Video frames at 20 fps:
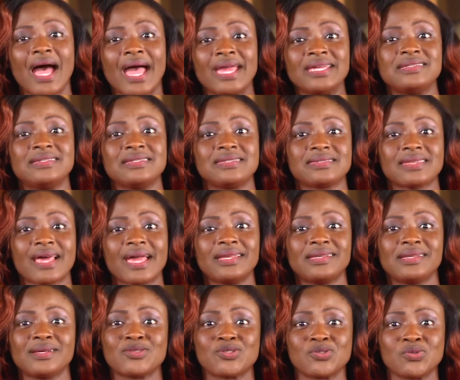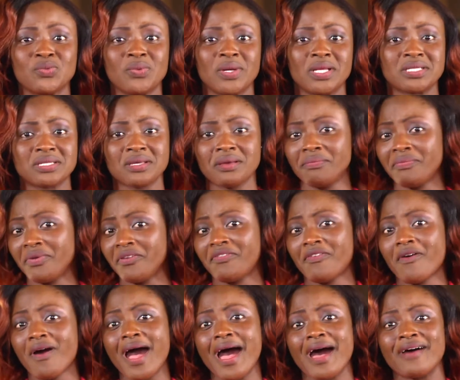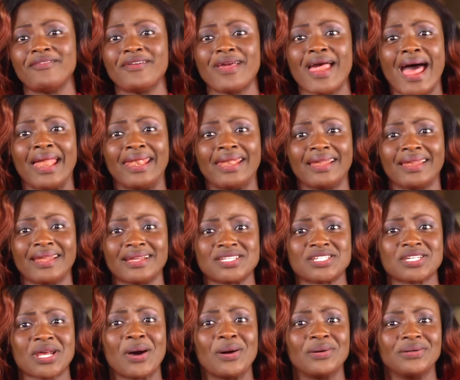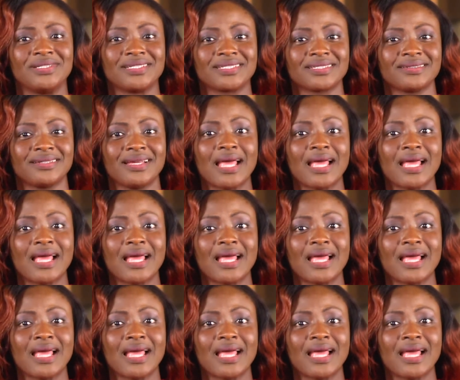I decided to wait before having another child.